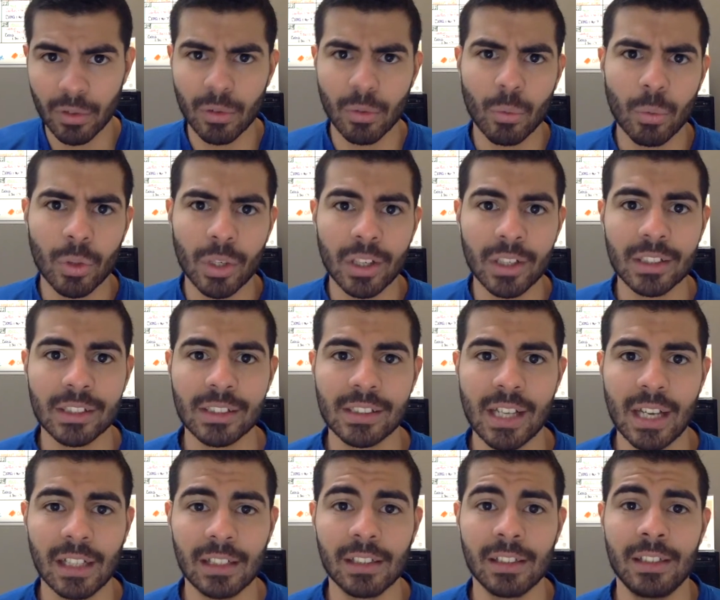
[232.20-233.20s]
what
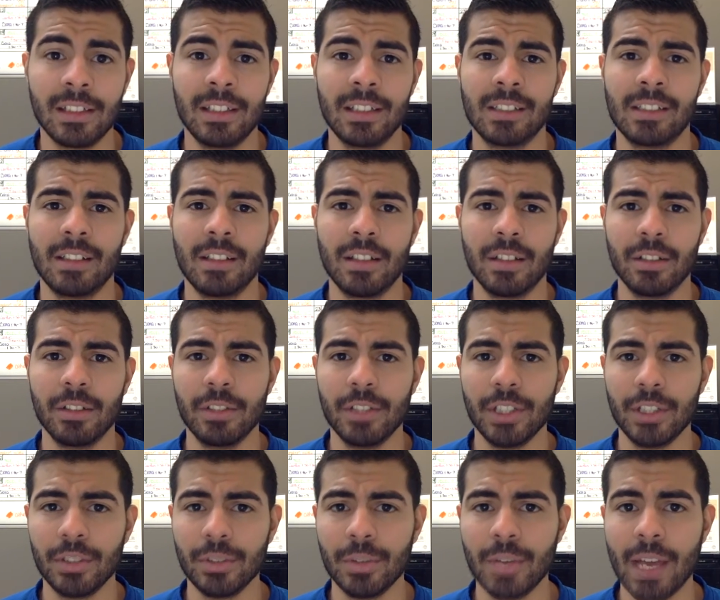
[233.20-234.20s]
exactly is it that you need
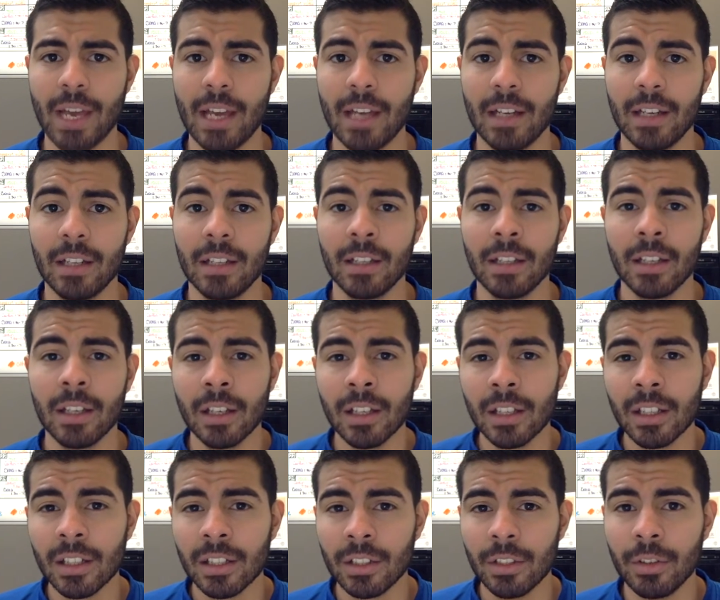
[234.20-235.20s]
to edit.
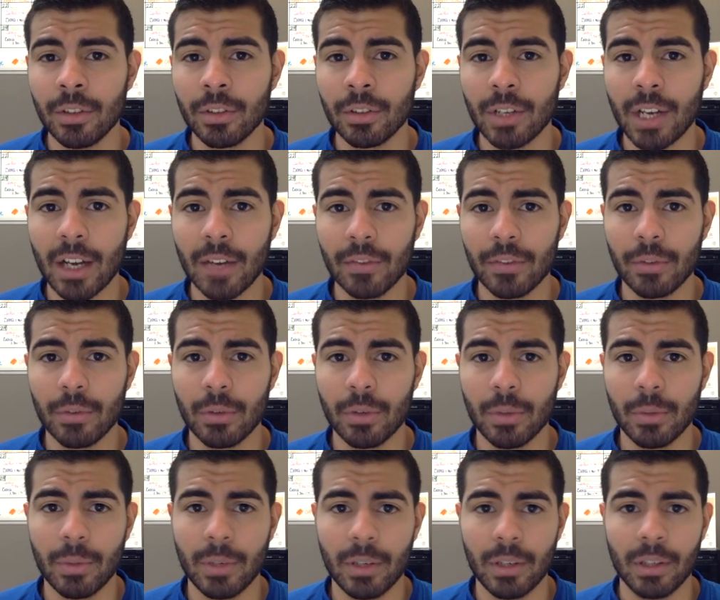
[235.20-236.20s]
You don't have to worry
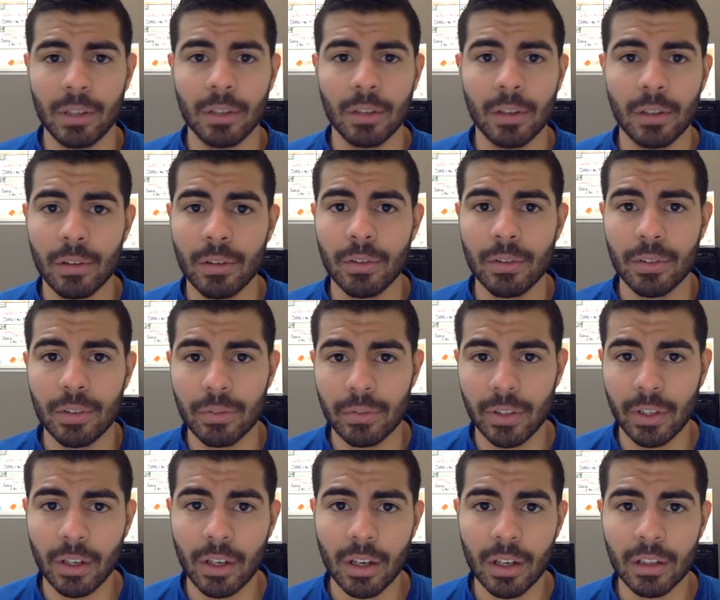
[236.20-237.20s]
about all the
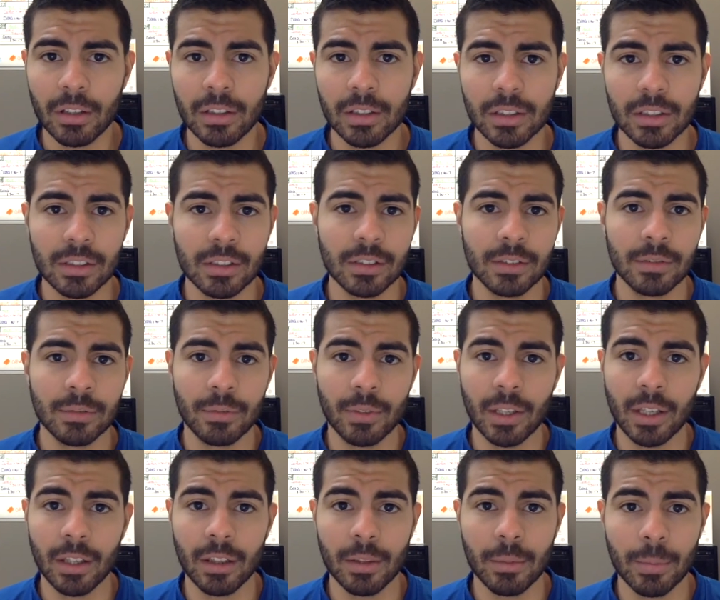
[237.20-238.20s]
different colors
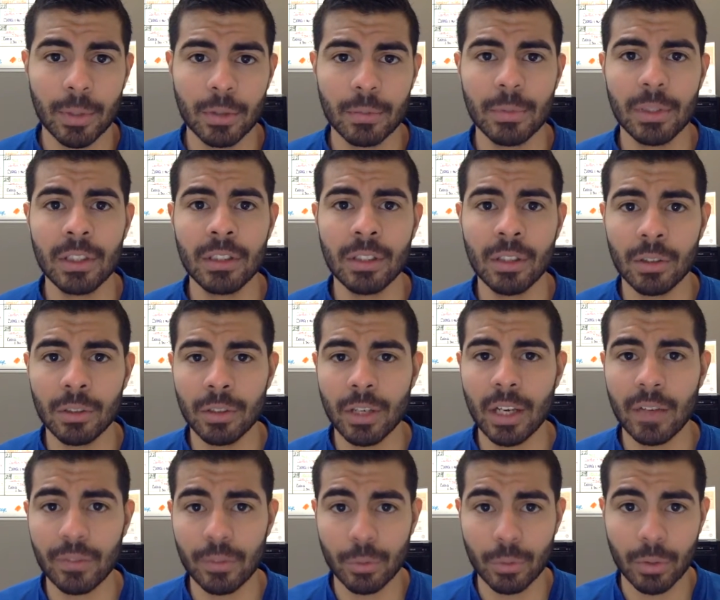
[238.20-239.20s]
at the moment. All you
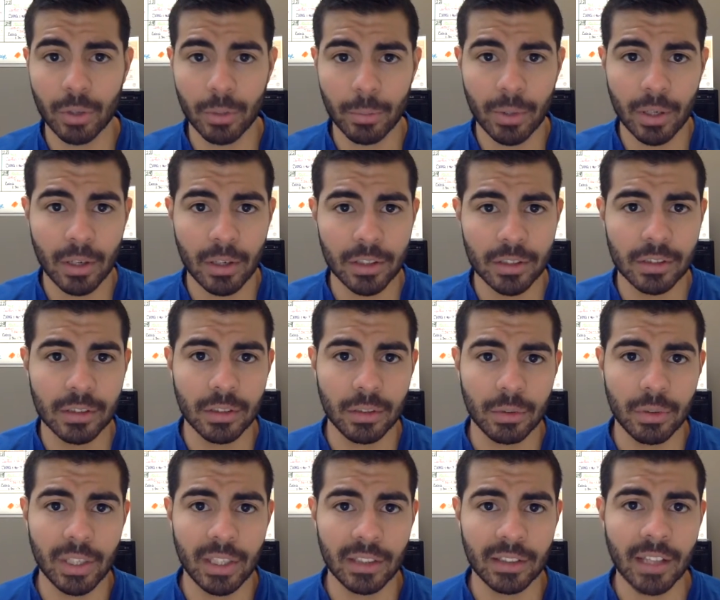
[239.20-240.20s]
have to worry about is the
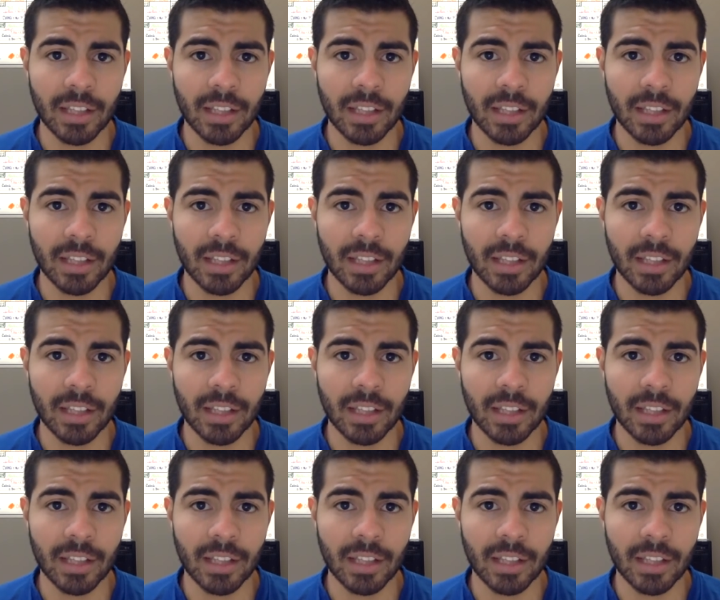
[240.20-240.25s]
gray